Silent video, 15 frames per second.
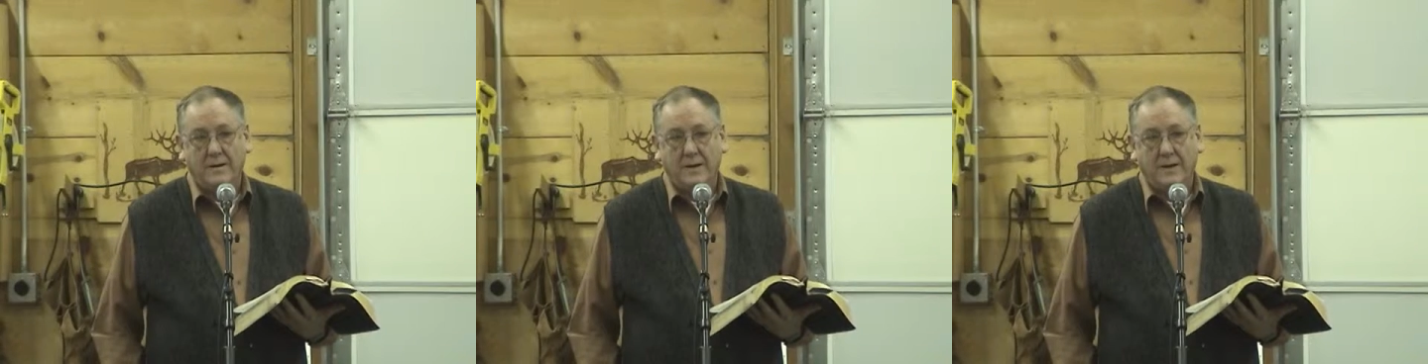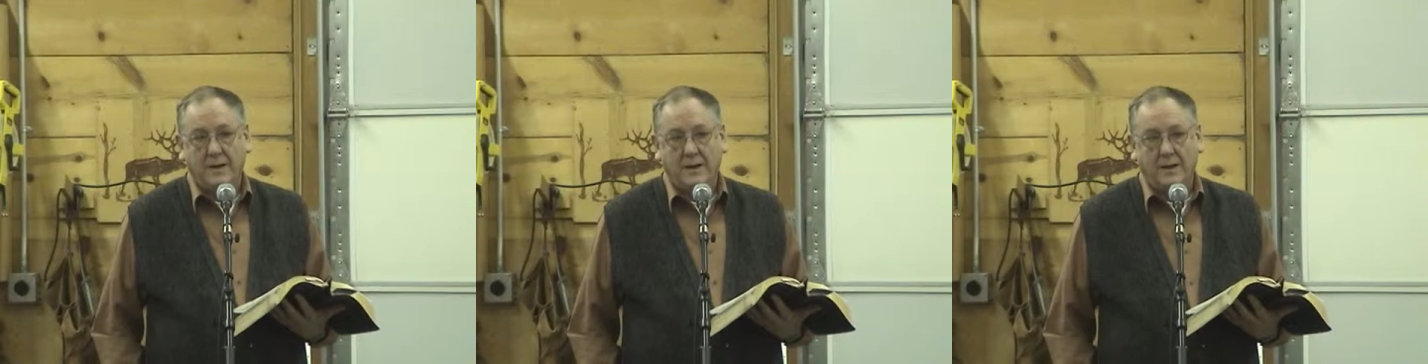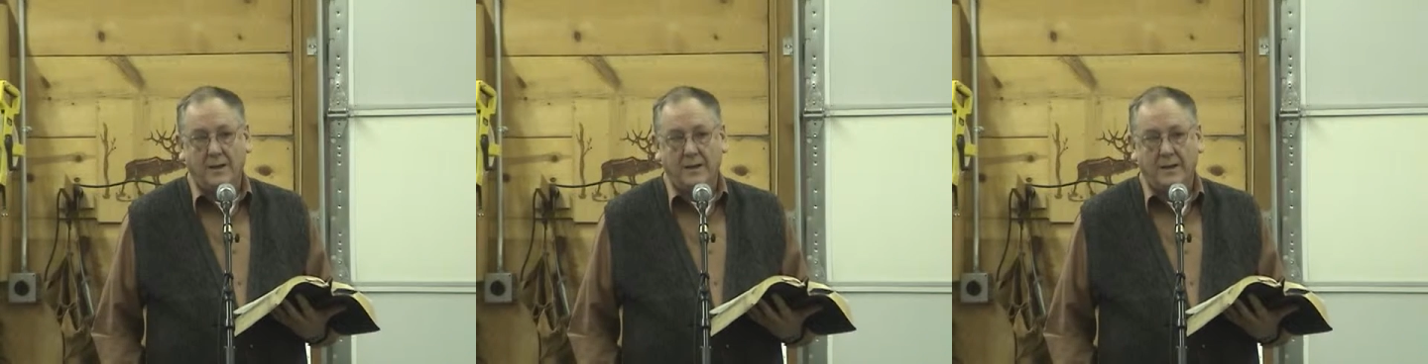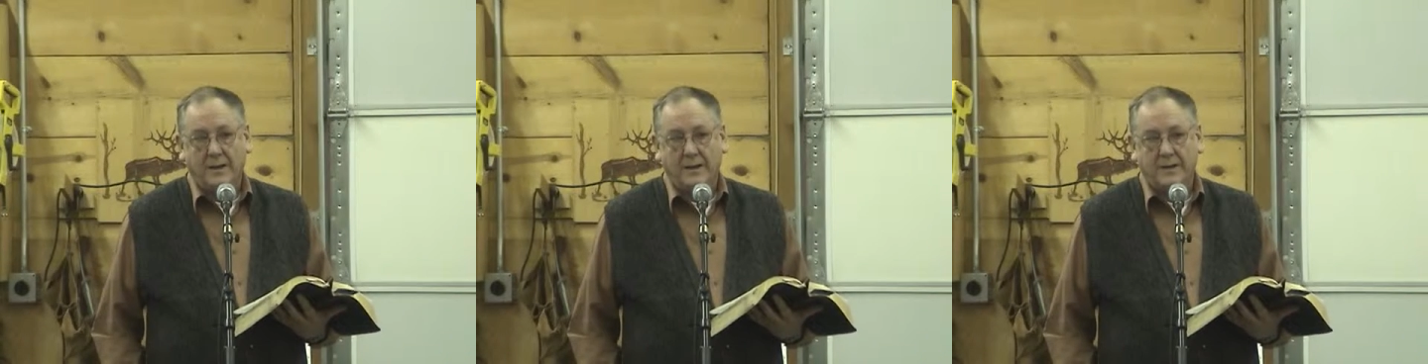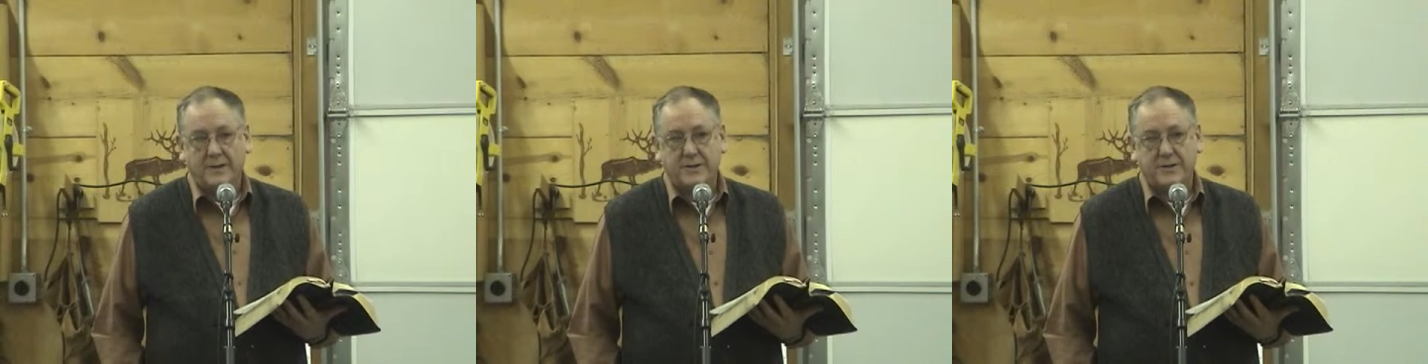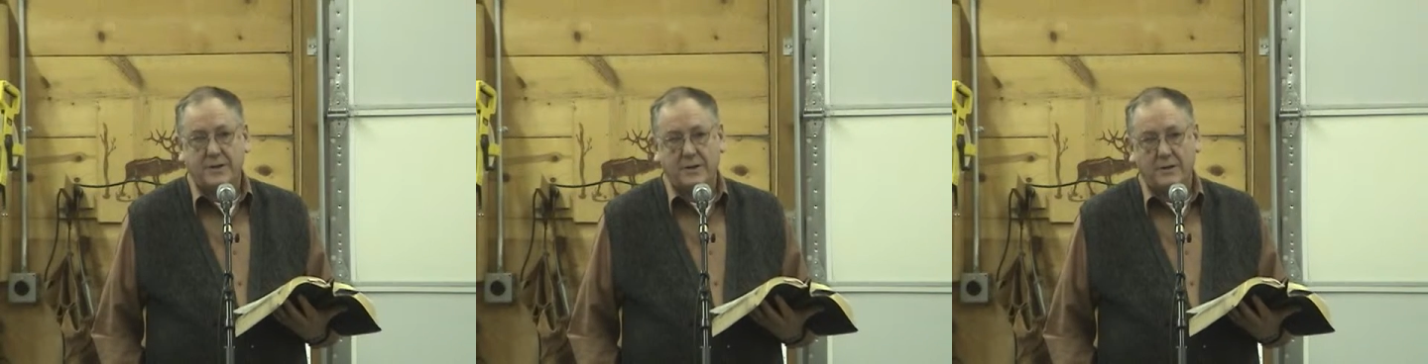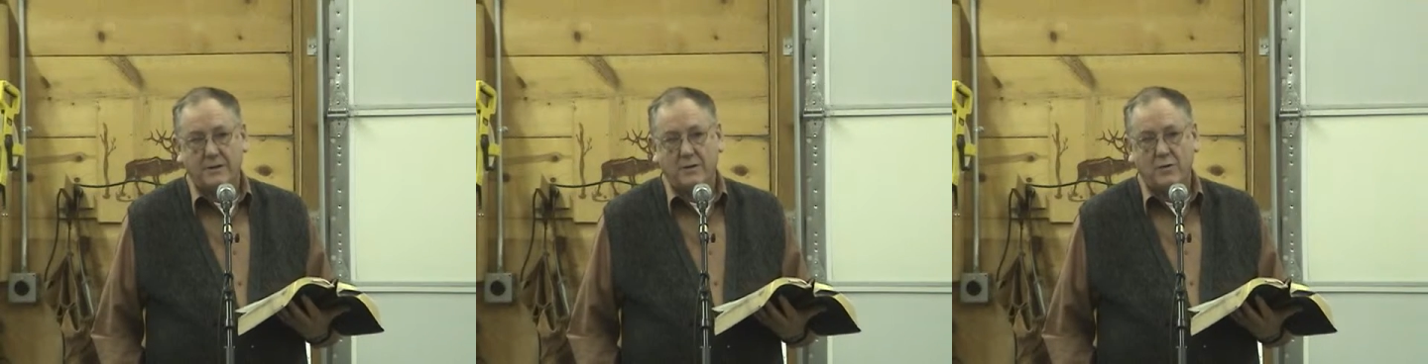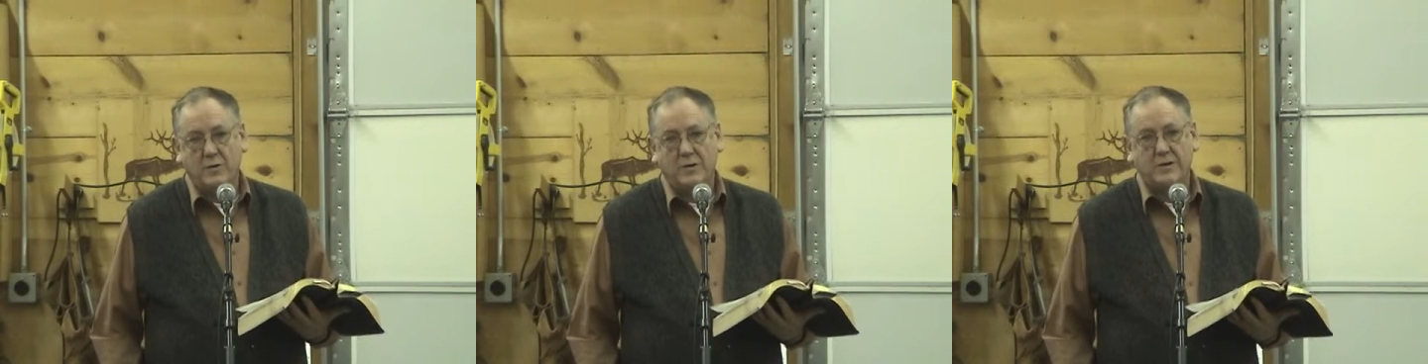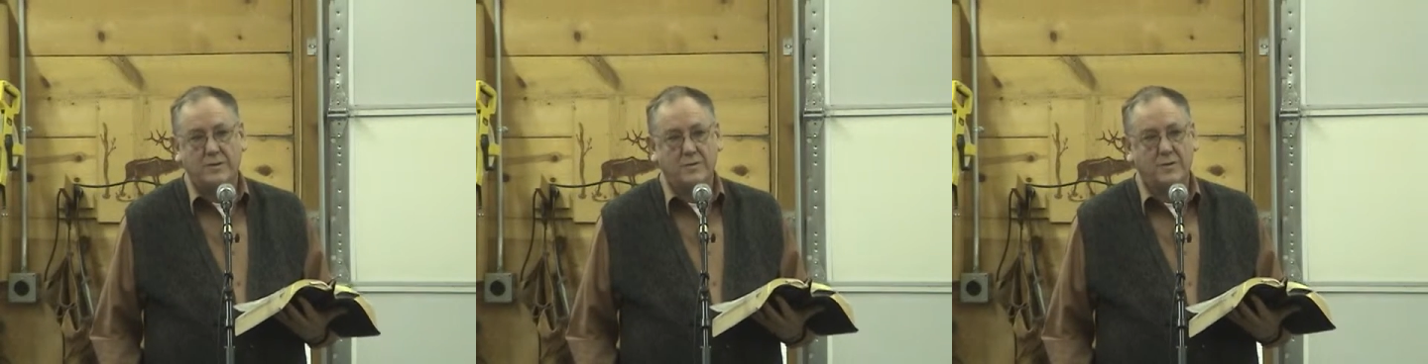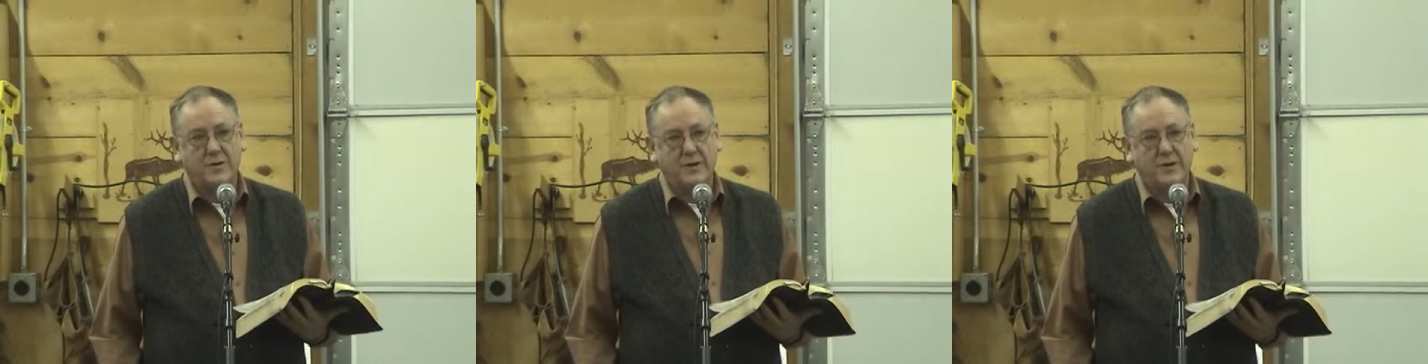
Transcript: And how does Satan whisper